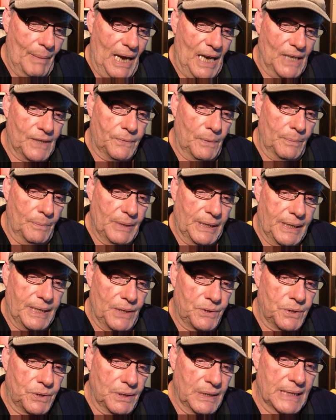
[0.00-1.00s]
asked from the
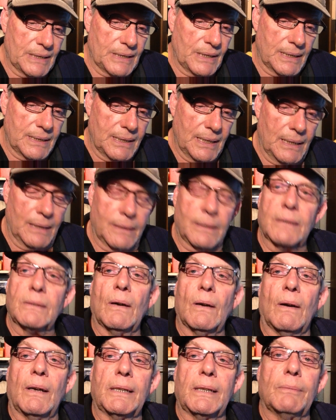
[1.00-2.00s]
kitchen as I sat at the
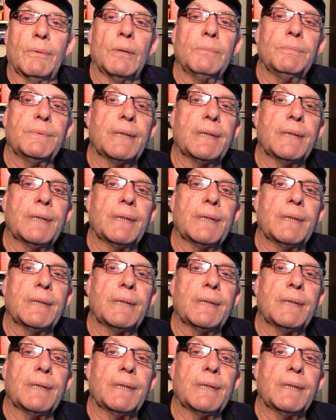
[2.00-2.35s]
dining room